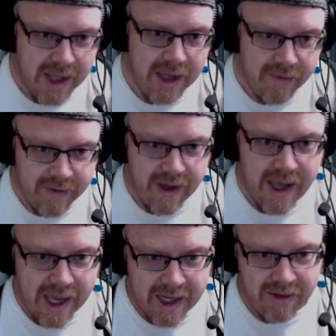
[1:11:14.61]
If
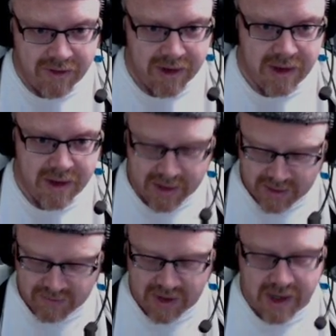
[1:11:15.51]
energy is
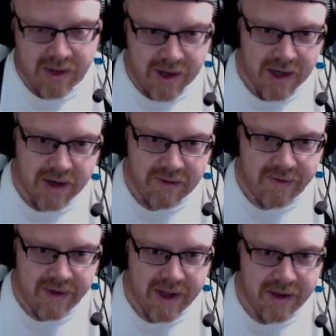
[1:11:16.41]
greater than our
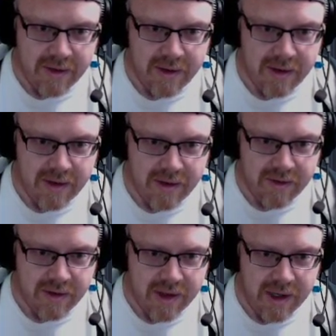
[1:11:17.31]
current value, it's
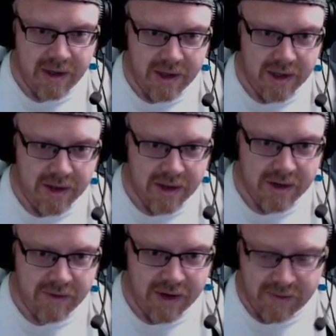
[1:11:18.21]
just easier
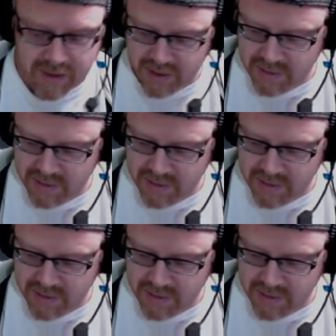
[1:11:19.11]
to read, right?